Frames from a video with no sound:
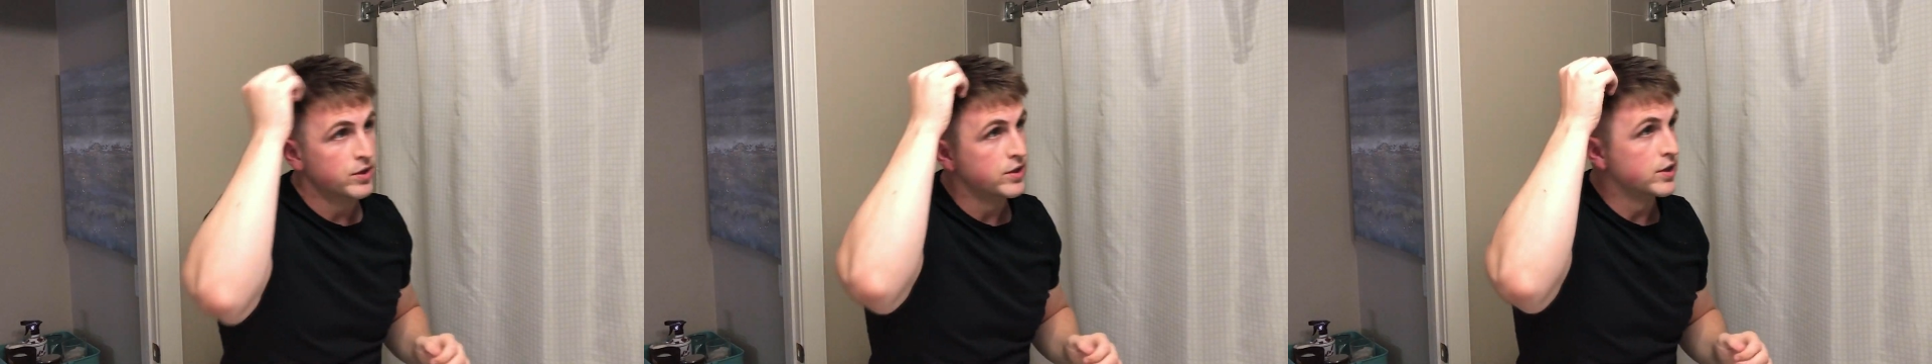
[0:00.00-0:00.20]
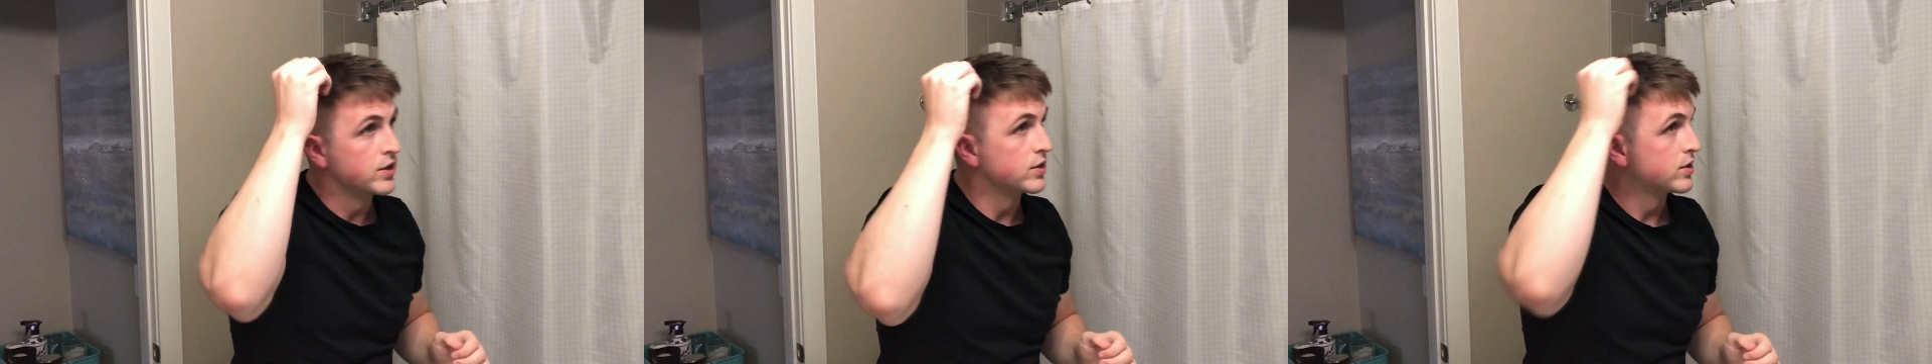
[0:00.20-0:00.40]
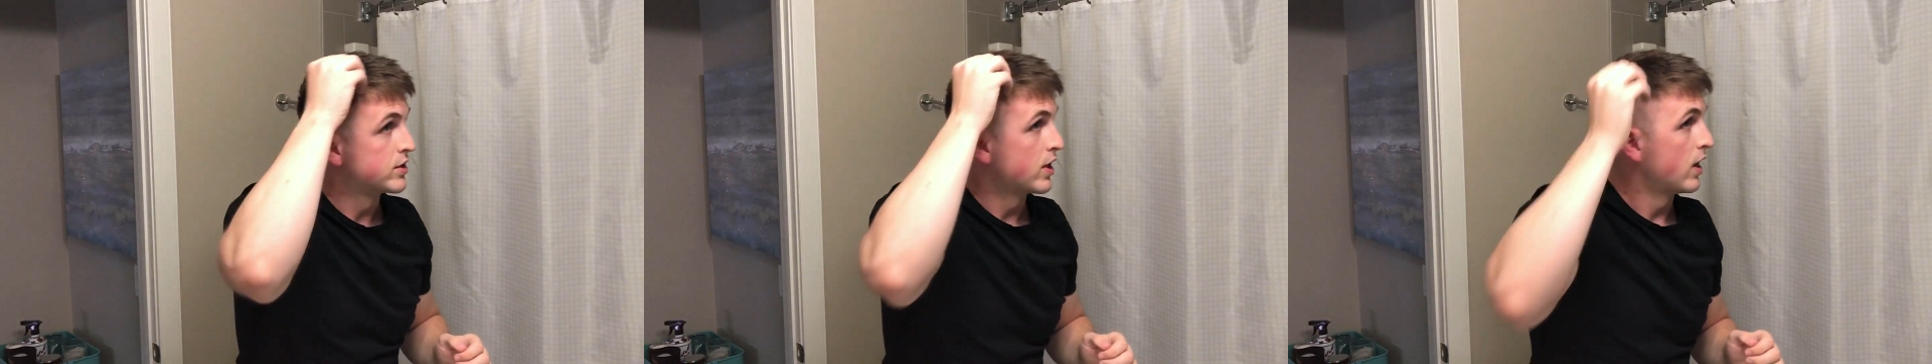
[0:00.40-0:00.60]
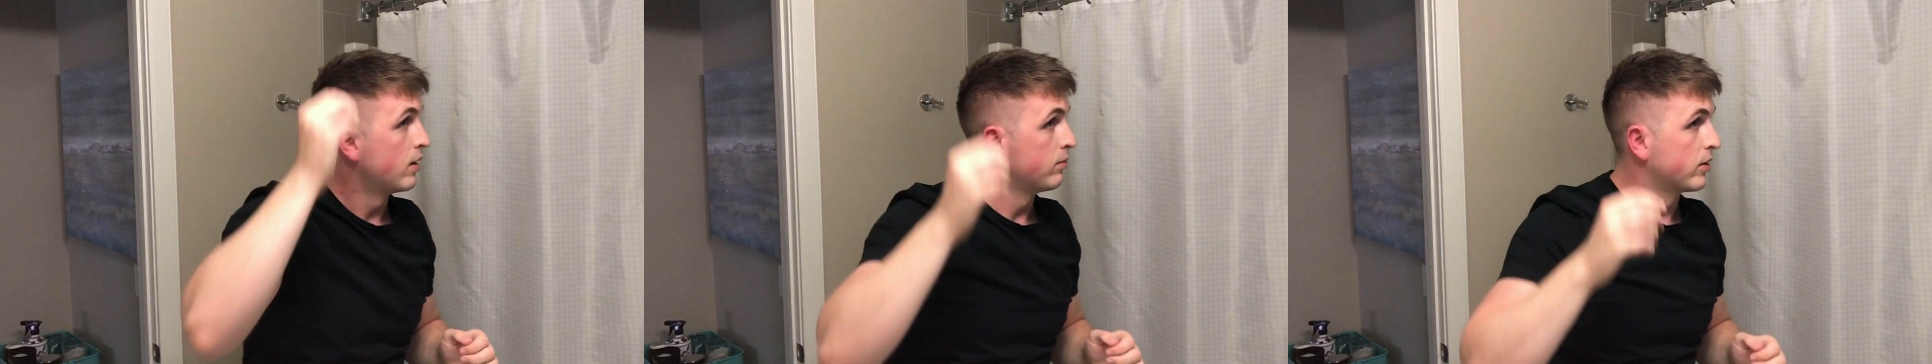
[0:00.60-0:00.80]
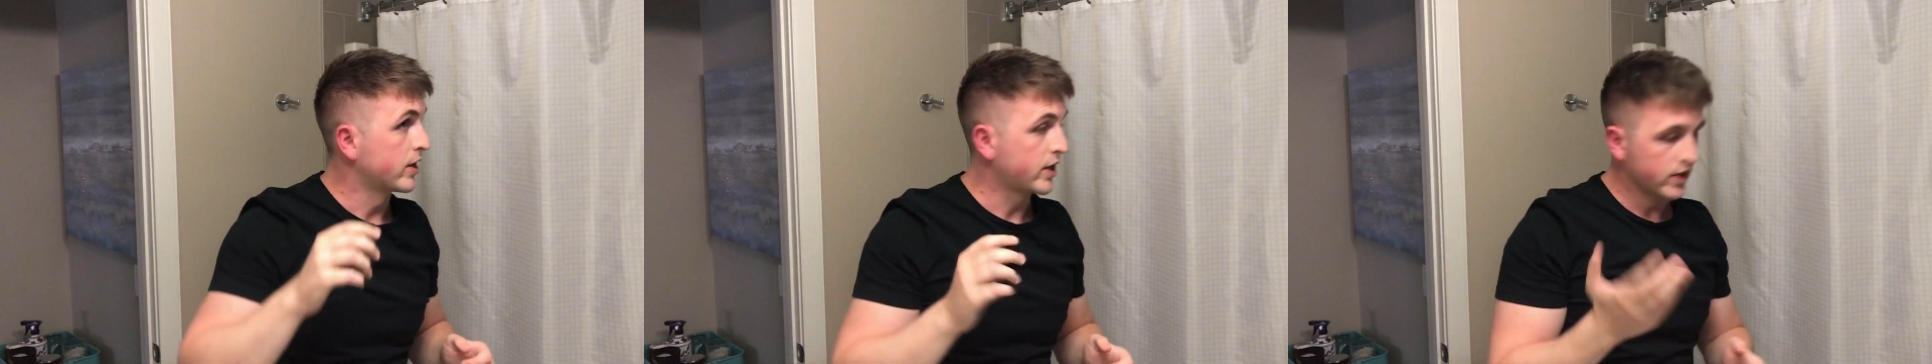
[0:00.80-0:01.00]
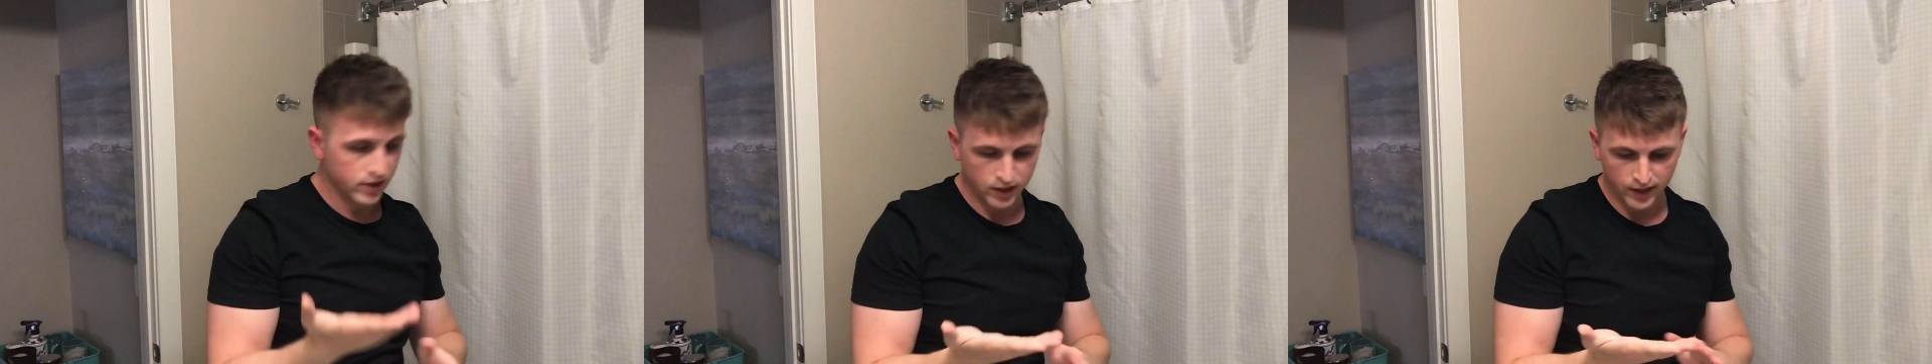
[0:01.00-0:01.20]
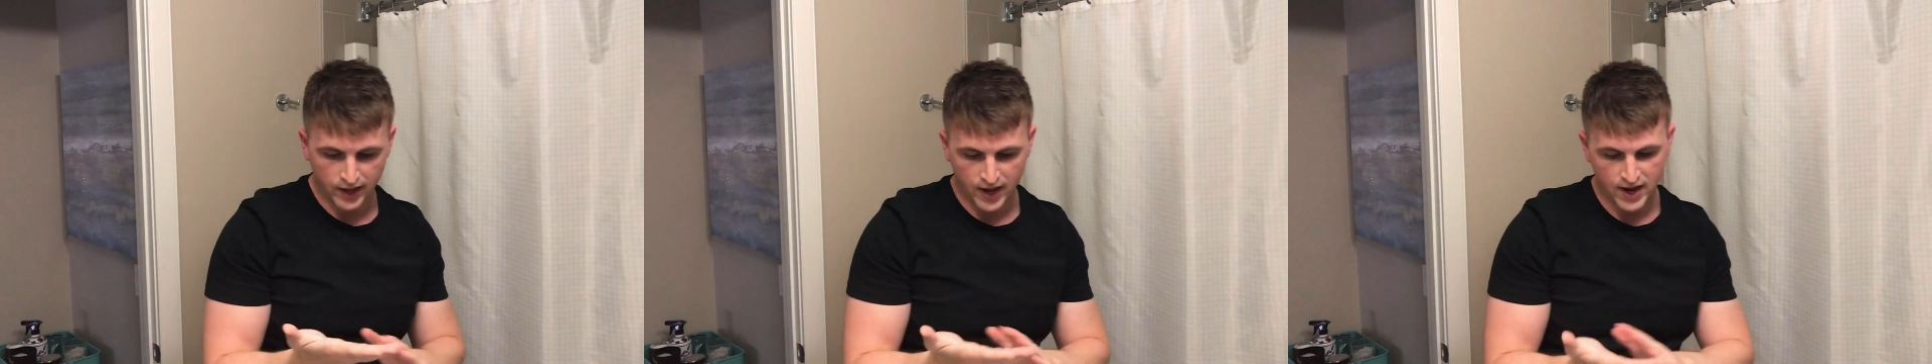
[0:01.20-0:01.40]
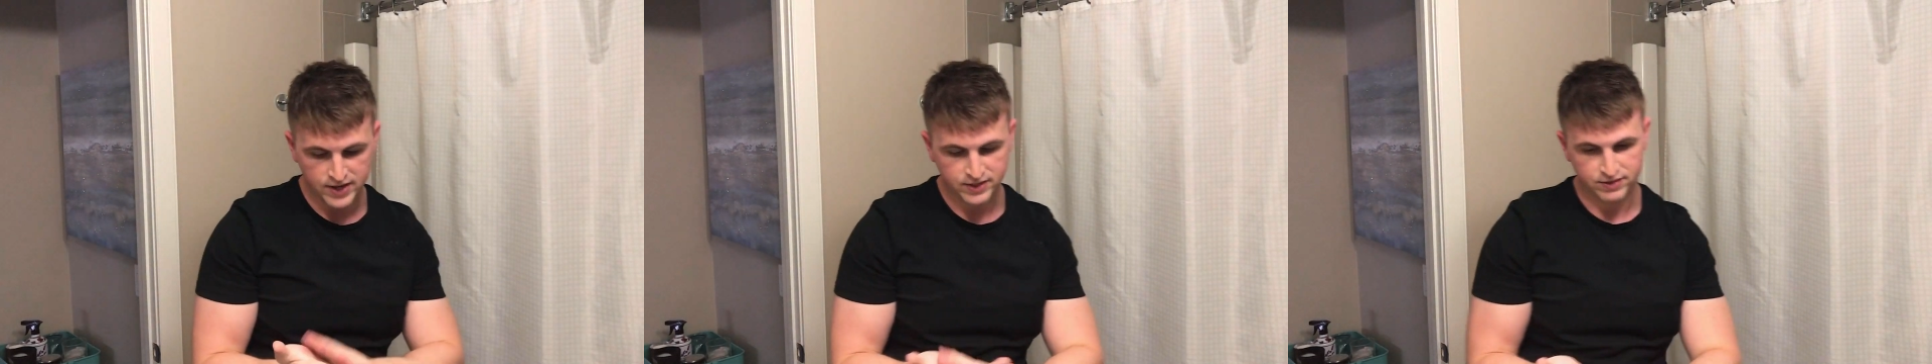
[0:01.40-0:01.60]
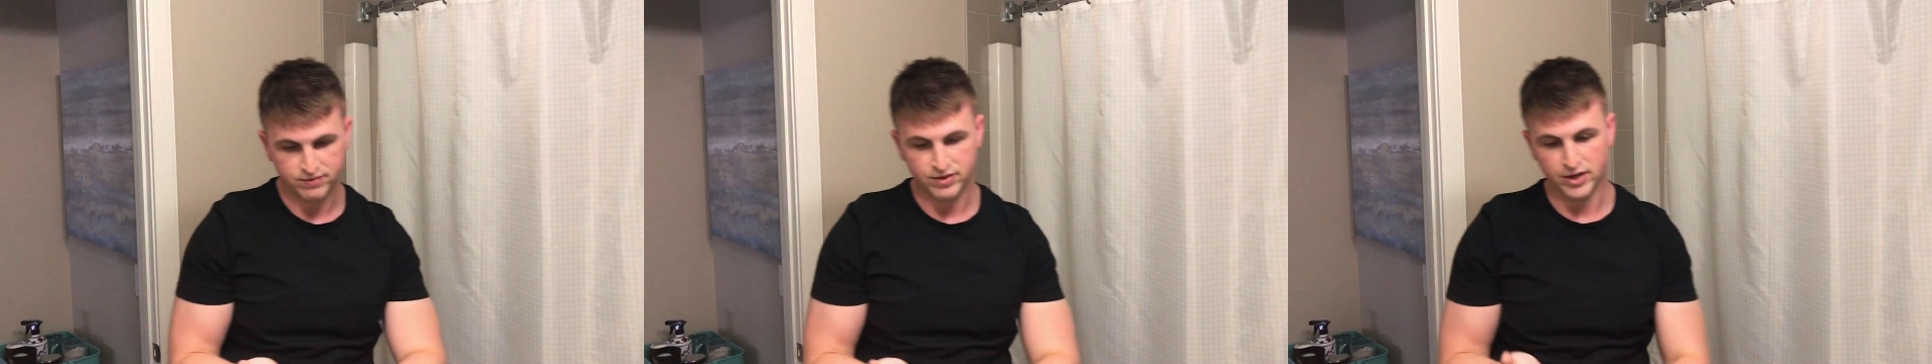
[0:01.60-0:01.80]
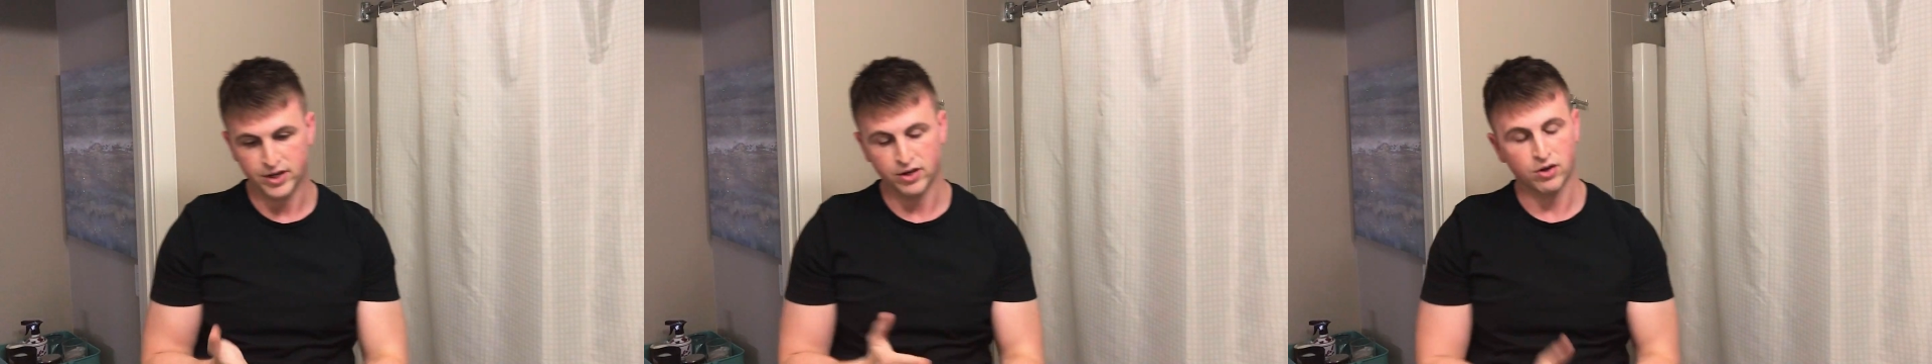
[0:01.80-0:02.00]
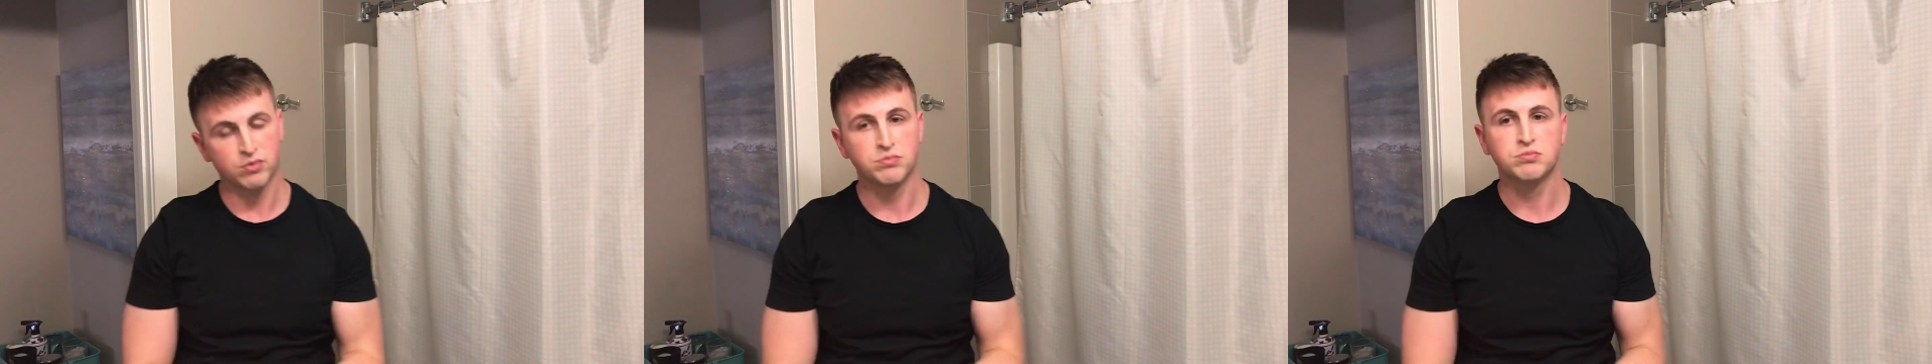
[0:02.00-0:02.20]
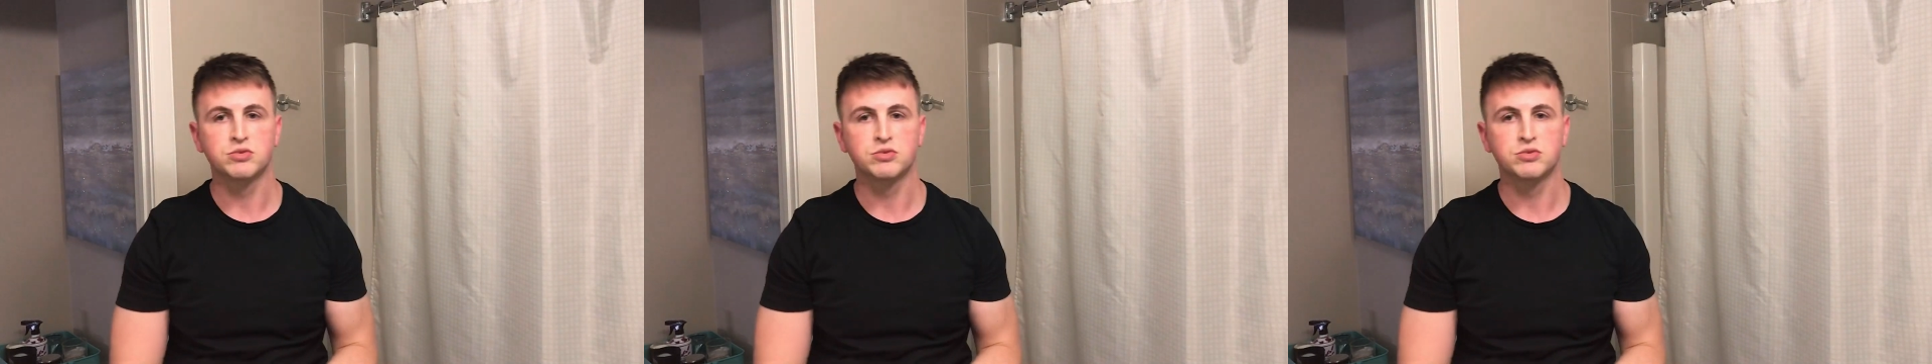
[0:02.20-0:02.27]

it this time like in the last video.